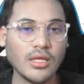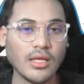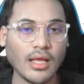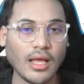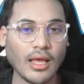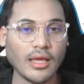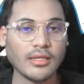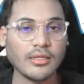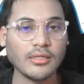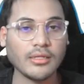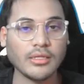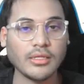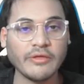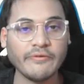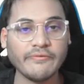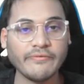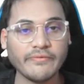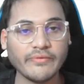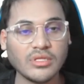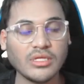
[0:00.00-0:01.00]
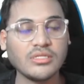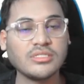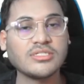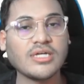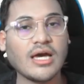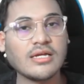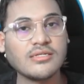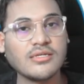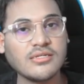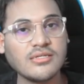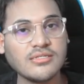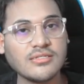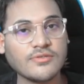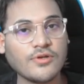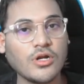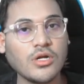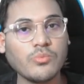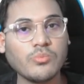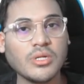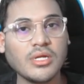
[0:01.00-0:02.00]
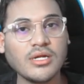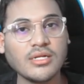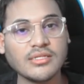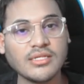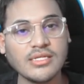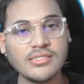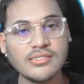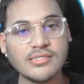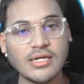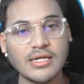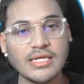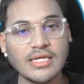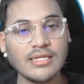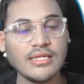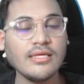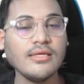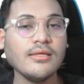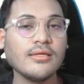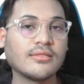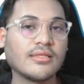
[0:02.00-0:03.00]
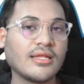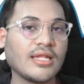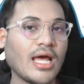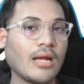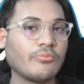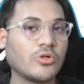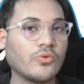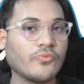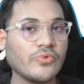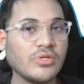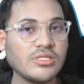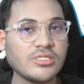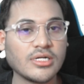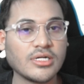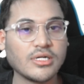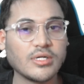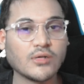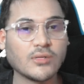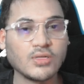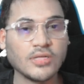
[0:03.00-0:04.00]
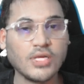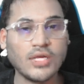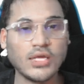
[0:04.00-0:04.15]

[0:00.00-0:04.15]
and if the charger is not plugged, then suddenly the laptop will shut down.